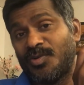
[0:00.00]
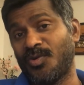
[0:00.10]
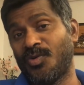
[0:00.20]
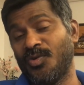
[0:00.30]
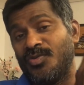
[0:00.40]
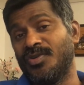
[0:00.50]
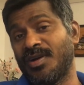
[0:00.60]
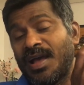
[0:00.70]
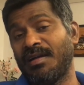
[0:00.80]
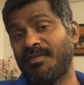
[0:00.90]
could
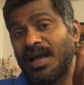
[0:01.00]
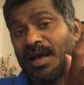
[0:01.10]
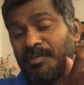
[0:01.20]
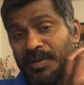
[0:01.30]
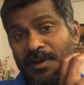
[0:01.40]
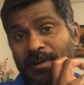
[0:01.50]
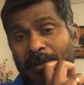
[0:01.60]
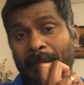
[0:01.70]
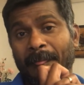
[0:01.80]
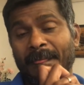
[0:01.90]
have happened,
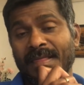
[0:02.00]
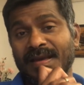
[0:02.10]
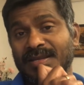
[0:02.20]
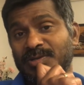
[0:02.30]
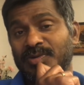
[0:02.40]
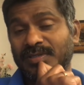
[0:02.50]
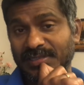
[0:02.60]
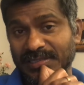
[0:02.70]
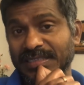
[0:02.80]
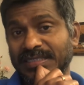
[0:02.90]
and she was
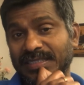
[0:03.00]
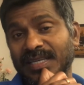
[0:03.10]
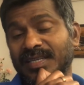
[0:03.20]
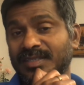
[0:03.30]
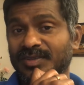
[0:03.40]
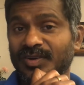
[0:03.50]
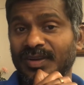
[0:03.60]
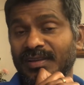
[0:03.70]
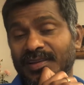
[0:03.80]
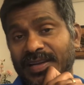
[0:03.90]
just listening and
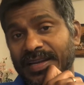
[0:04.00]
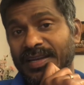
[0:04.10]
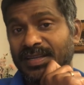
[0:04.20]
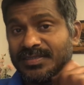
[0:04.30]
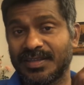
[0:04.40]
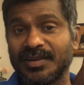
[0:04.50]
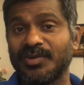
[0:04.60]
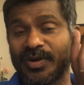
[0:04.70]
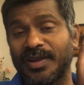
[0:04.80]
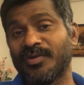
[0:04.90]
nodding her head and said,
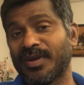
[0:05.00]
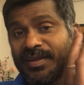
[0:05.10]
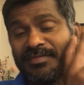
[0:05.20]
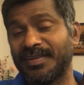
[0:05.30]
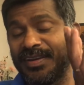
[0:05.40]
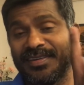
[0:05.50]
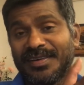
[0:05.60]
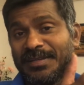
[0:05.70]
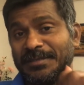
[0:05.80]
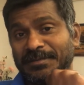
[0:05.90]
Okay, okay, fine
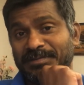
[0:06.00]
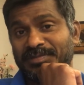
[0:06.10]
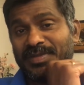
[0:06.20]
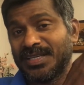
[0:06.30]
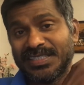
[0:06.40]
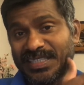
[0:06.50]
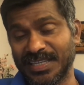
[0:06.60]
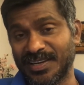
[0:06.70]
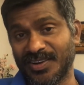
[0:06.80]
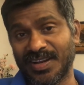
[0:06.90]
because she
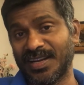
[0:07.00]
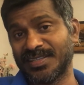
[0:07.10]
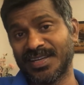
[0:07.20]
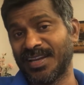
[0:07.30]
did not understand